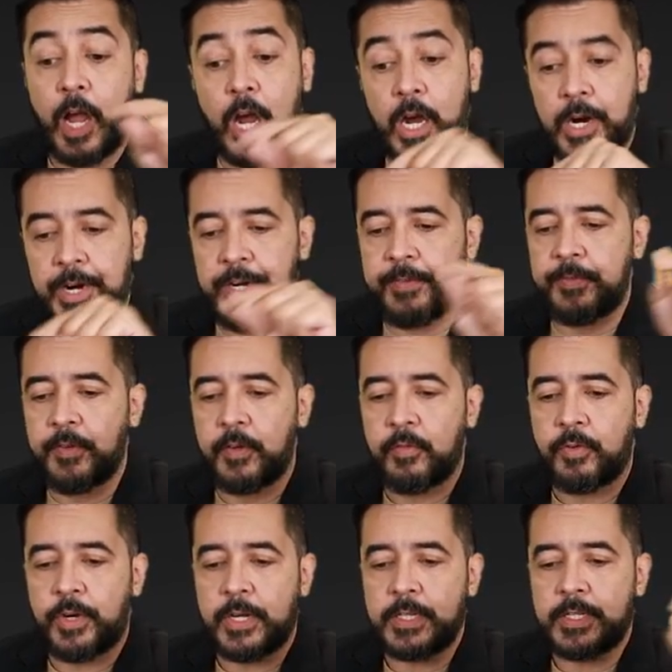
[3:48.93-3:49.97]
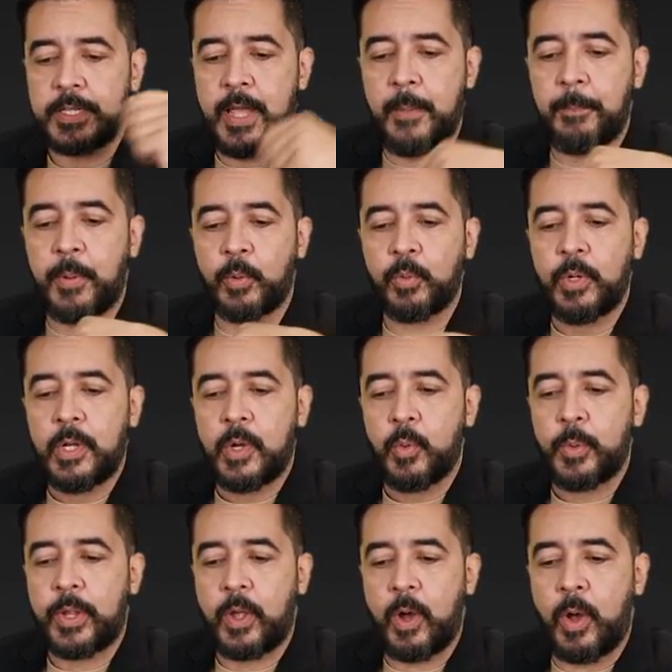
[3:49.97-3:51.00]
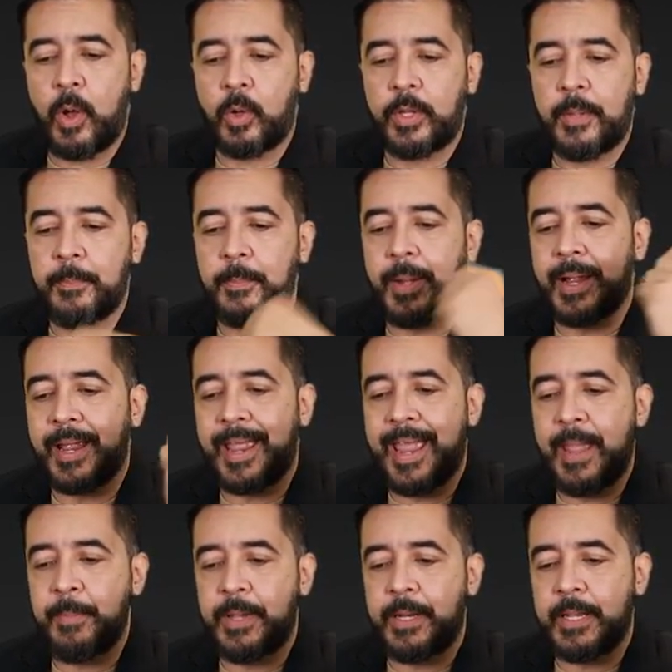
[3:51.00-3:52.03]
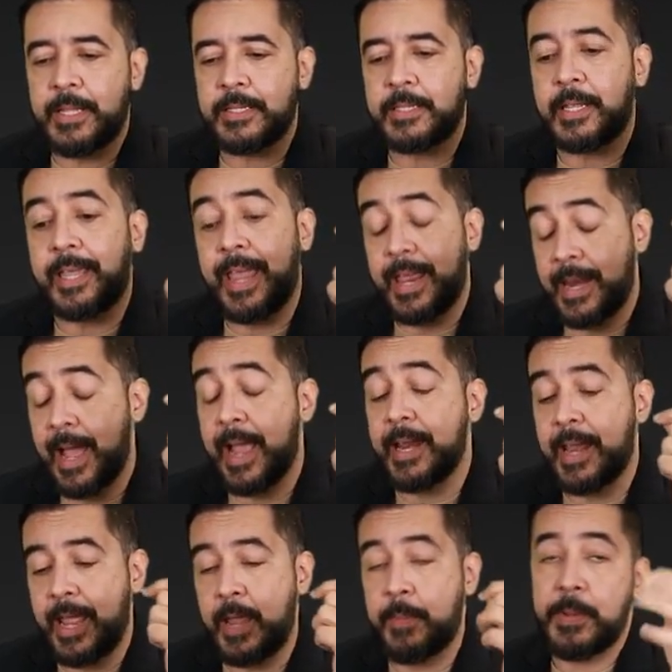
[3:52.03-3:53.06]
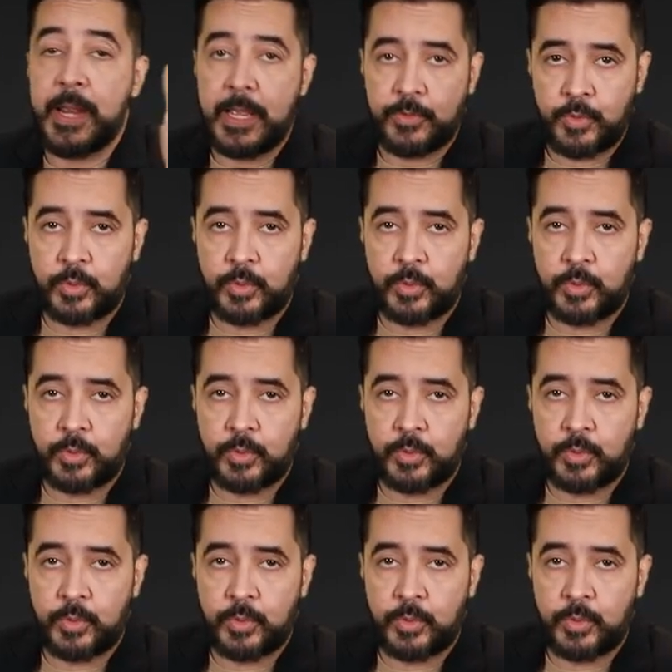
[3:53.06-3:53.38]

curve, for example, we call them eminence, canine eminence.